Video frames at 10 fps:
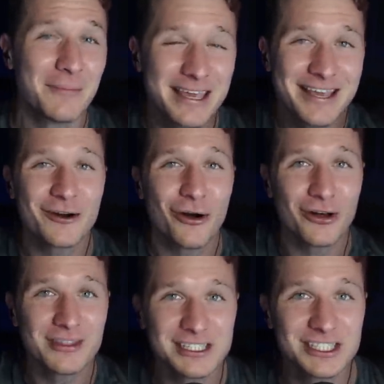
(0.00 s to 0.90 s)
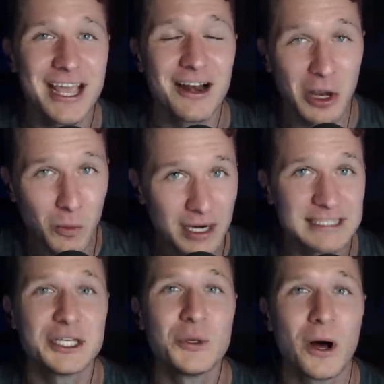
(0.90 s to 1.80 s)
here on this channel. I want to
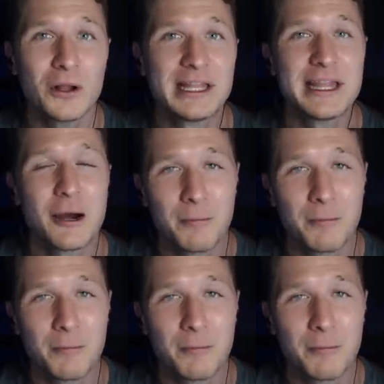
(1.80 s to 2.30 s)
see you all in there.